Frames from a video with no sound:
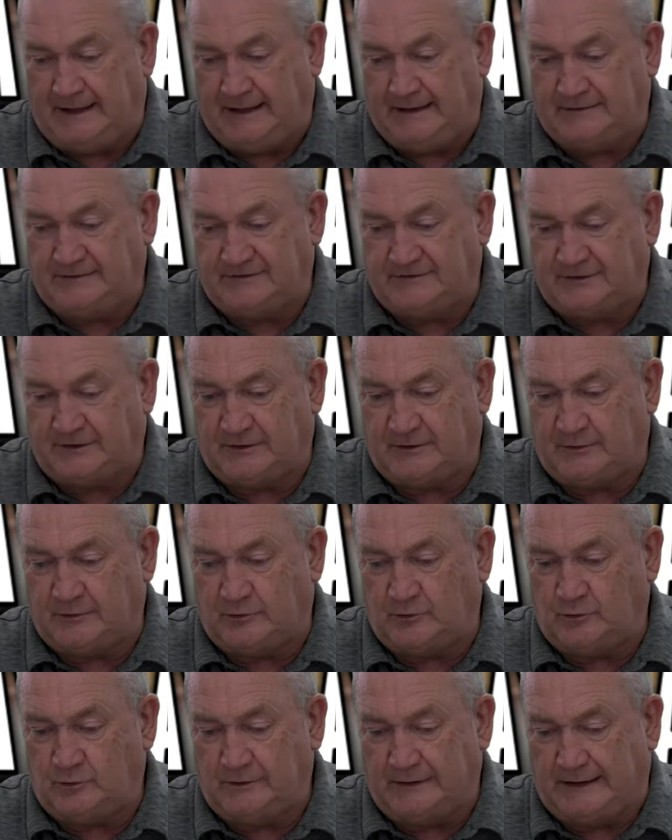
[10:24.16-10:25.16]
And
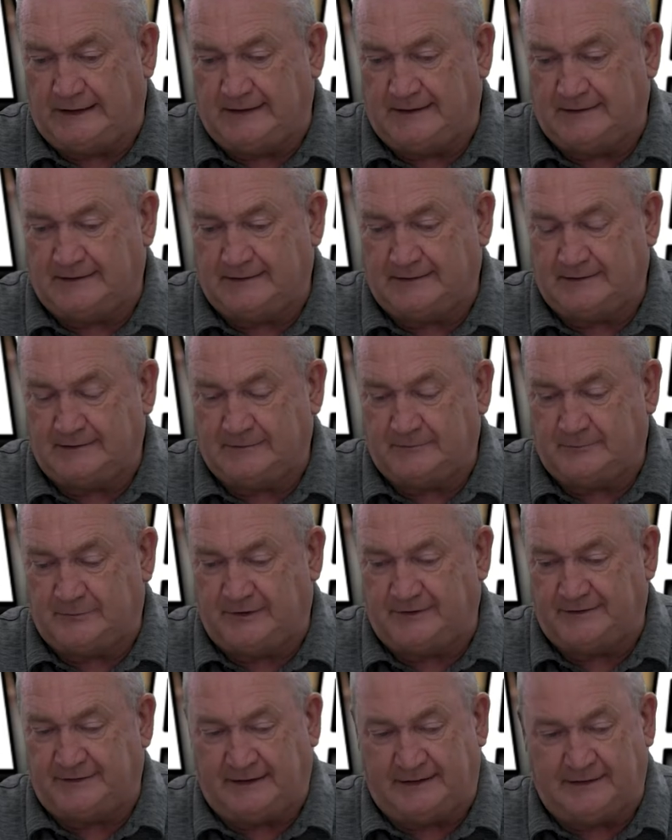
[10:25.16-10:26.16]
so, uh,
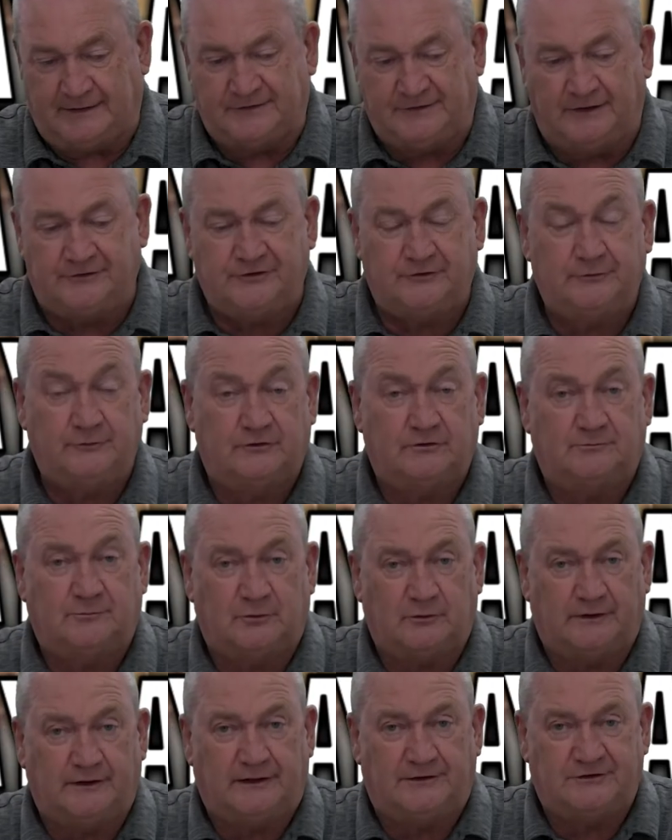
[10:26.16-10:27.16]
but in addition to the
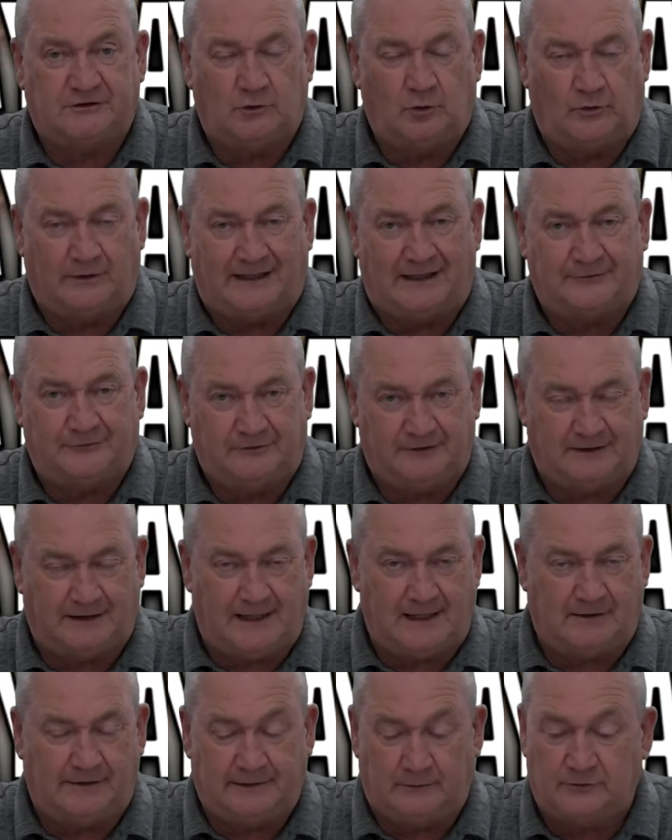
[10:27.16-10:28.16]
bridge going out to
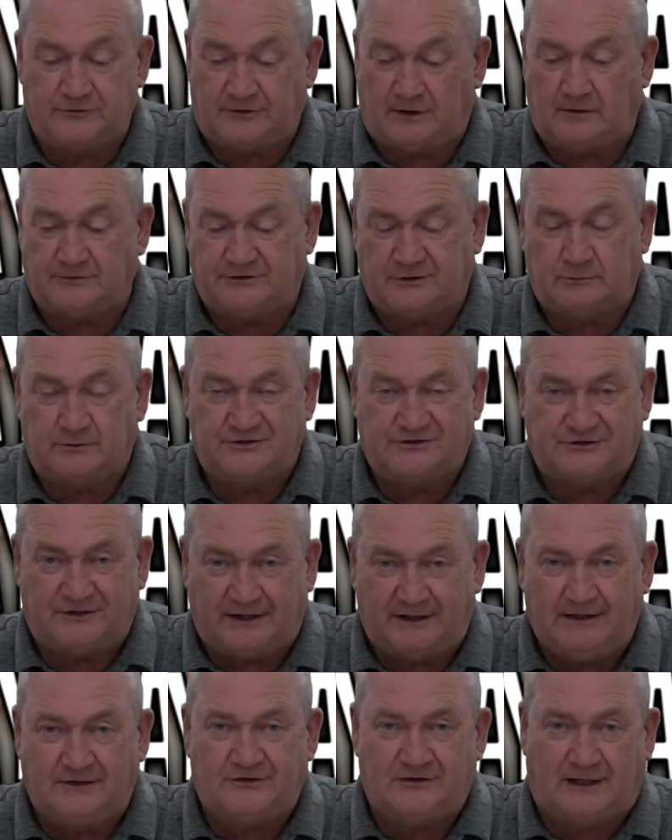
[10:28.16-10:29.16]
the island, there was also a
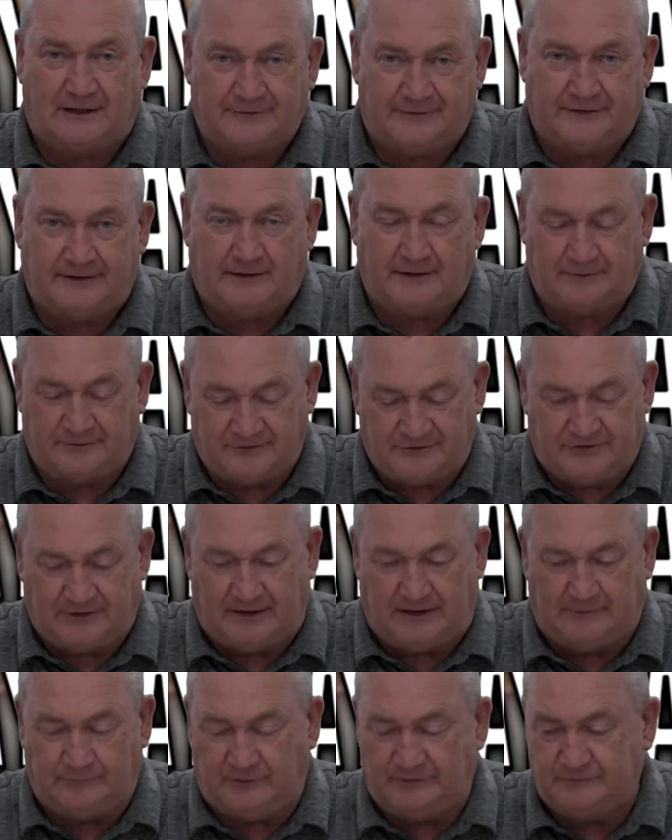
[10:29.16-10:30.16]
stage out there, I
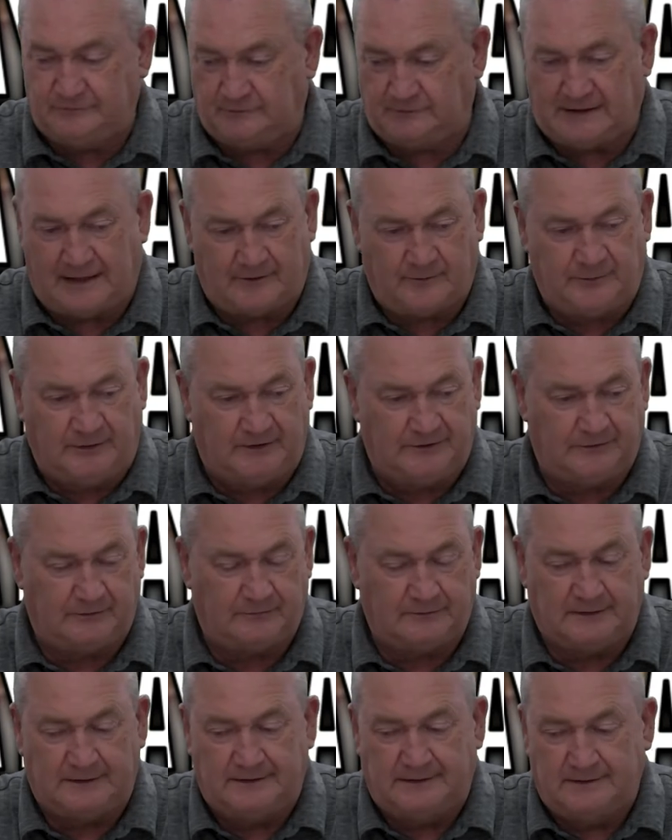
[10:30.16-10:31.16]
understand. We've got a
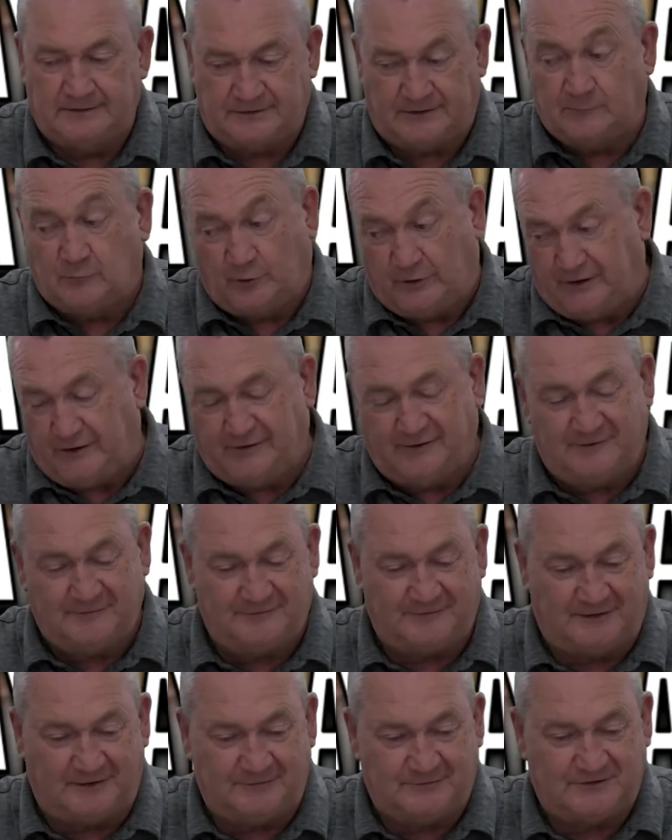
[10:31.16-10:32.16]
picture somewhere
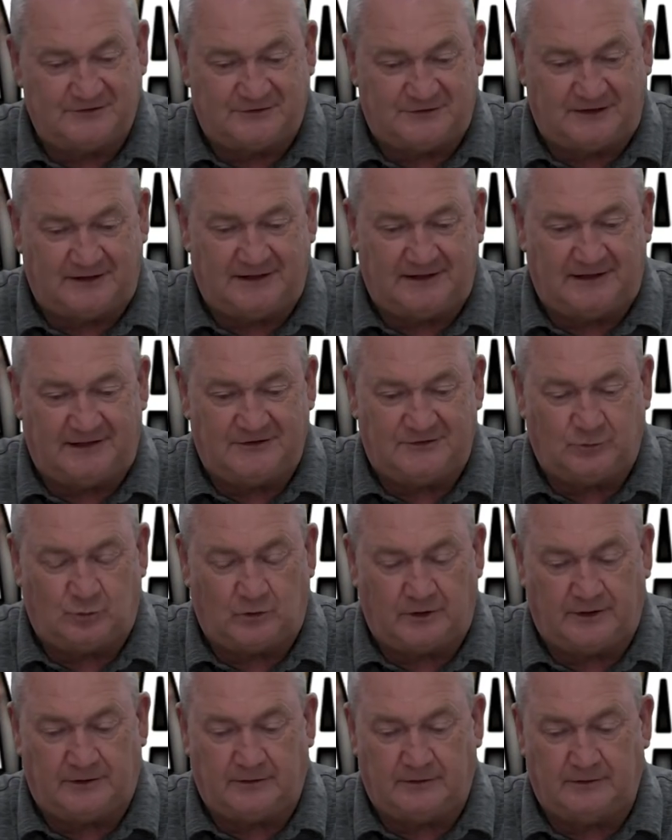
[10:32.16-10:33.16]
of, of a
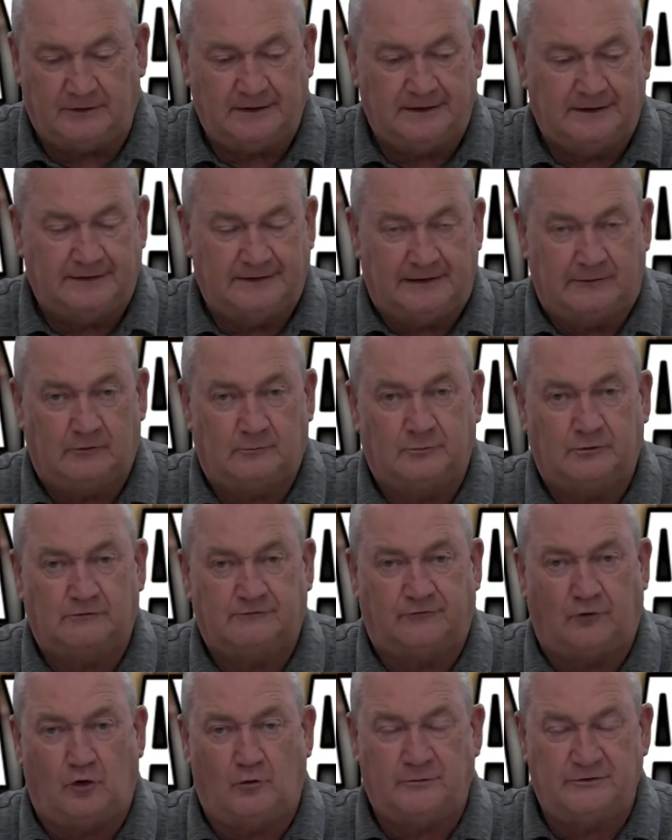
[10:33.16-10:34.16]
stage where there were
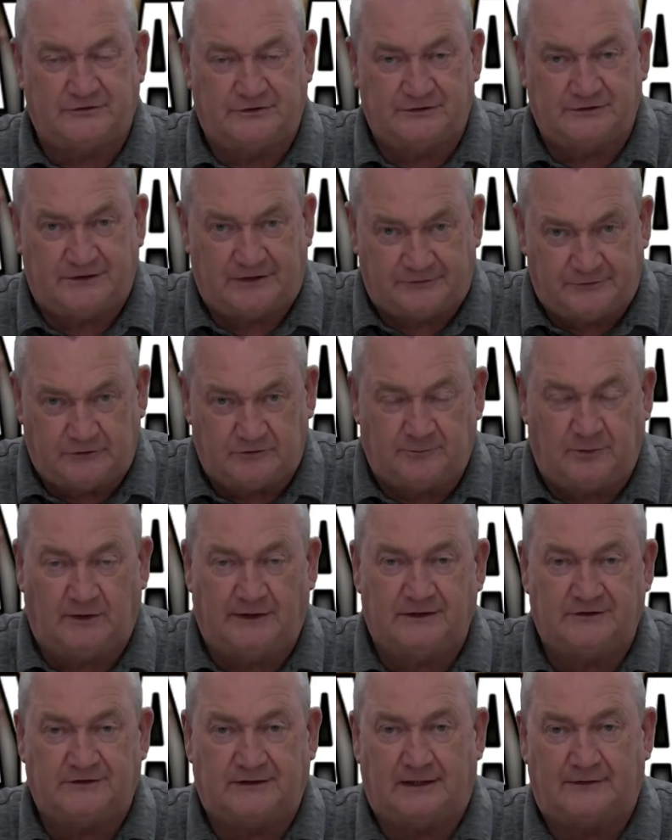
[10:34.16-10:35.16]
performances that took
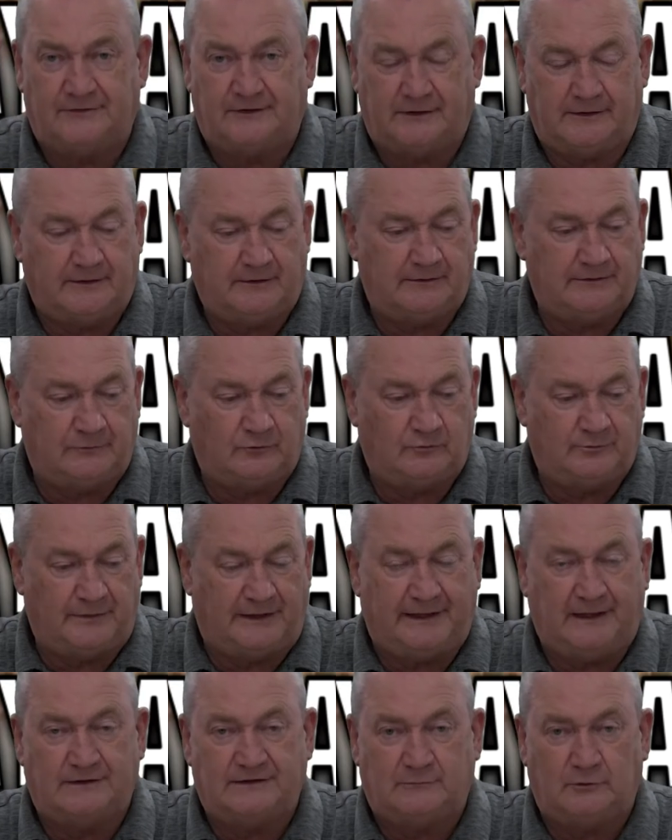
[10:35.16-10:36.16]
place out there. There were
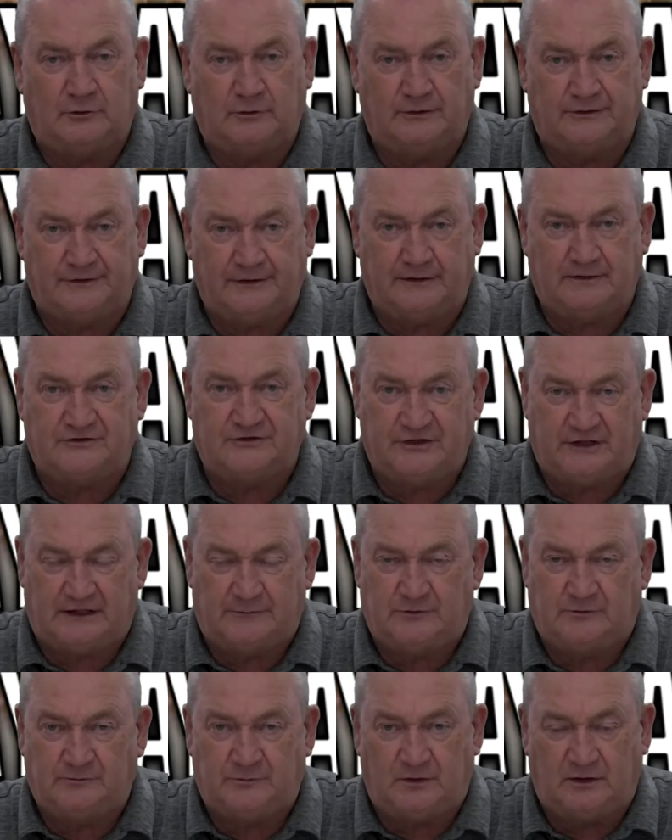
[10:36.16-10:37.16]
bands that would go out there and set
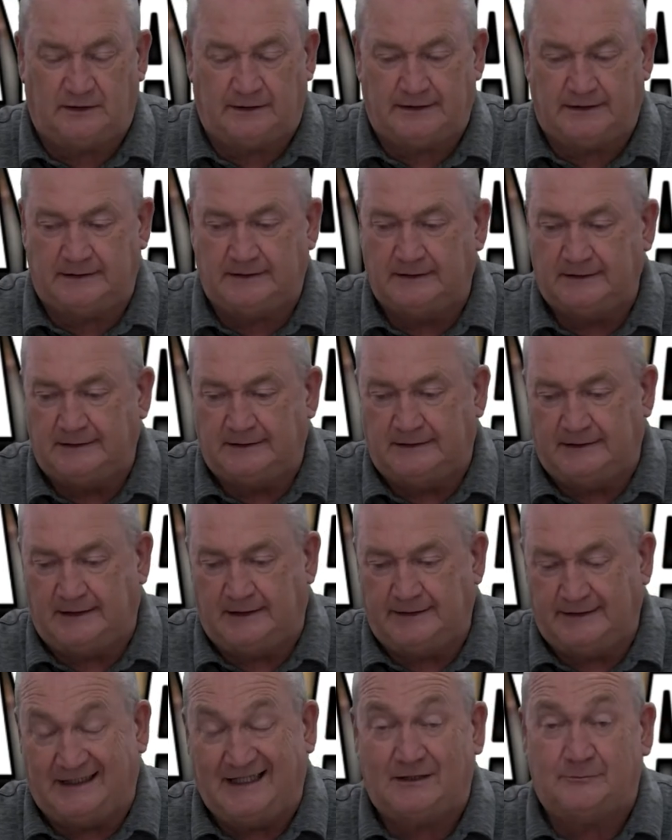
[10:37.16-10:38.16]
up and play.
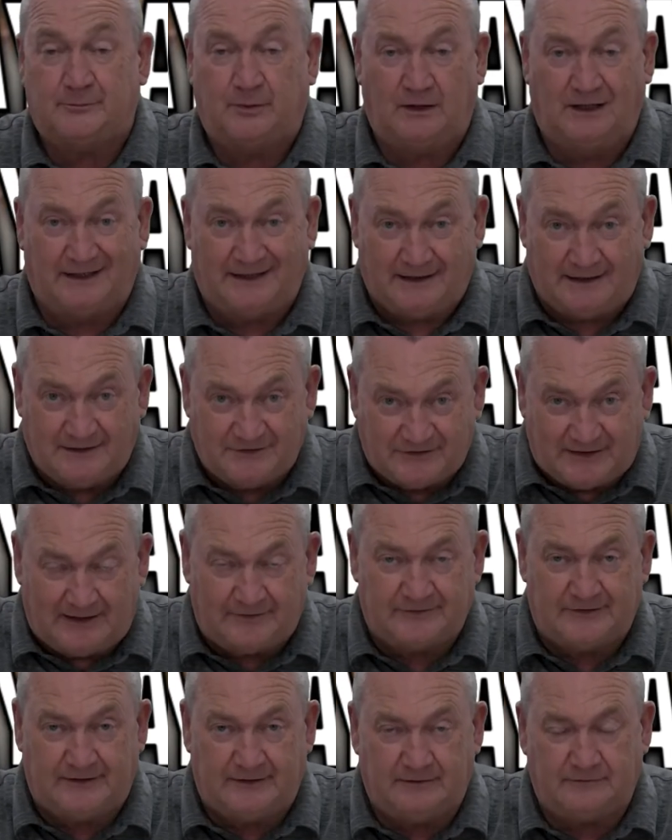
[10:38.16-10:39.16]
Uh, they had plays
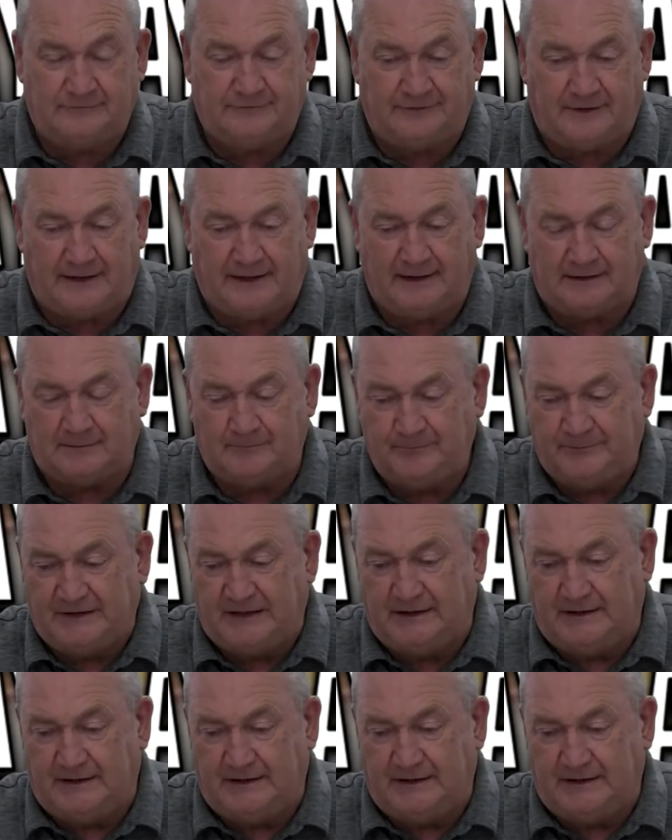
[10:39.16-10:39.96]
out there, in fact.